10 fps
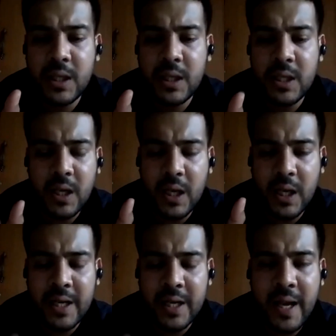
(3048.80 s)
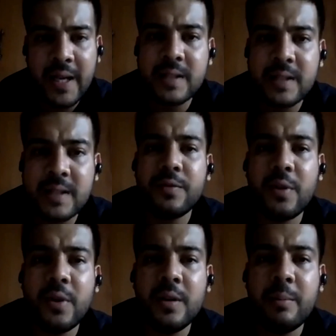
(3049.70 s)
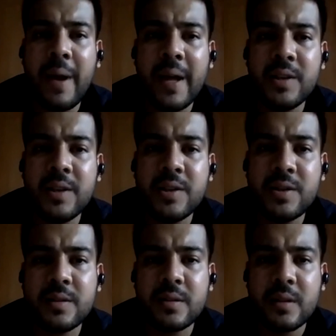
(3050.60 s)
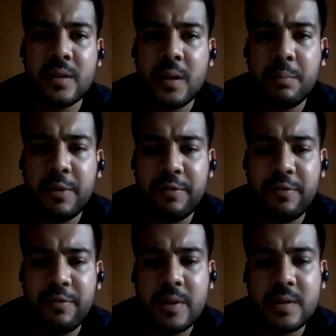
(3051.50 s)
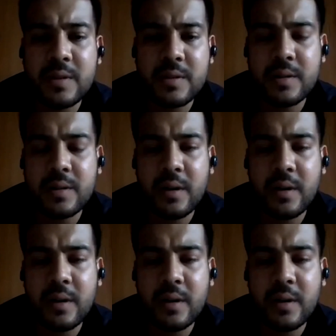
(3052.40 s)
key indices for a manager's performance